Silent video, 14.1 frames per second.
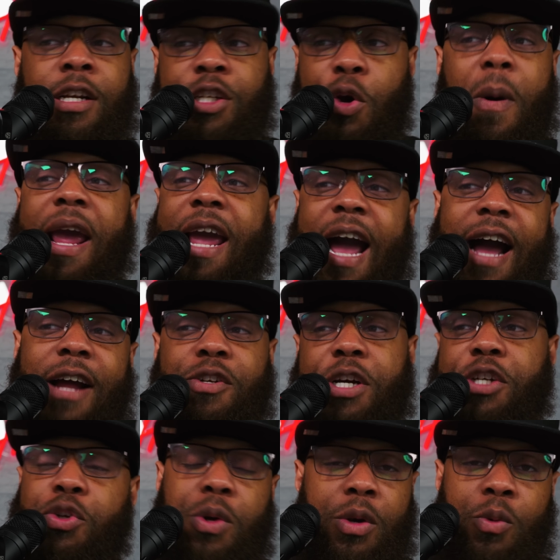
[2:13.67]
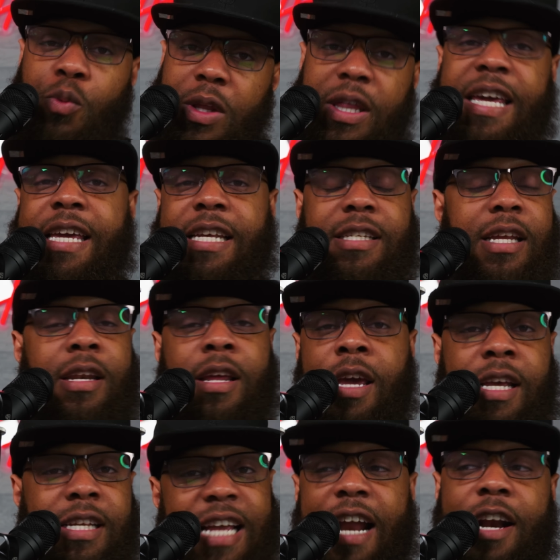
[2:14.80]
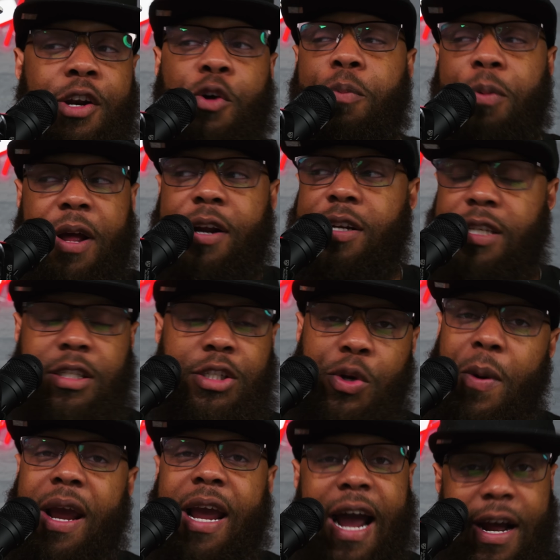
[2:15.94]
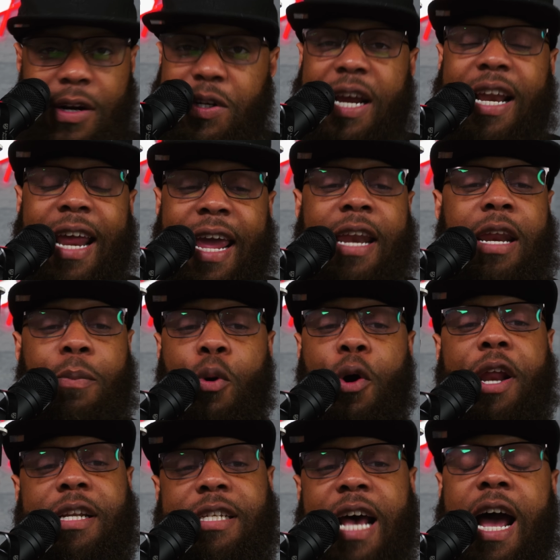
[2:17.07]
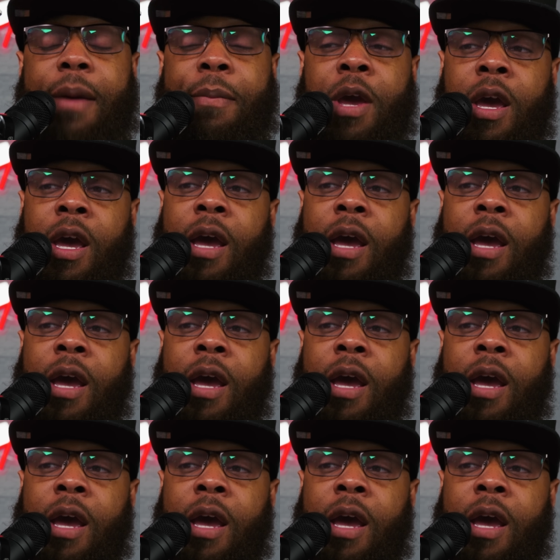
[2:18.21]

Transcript: Two way contracts, you can release and sign a new player to the two way contract at any point in time.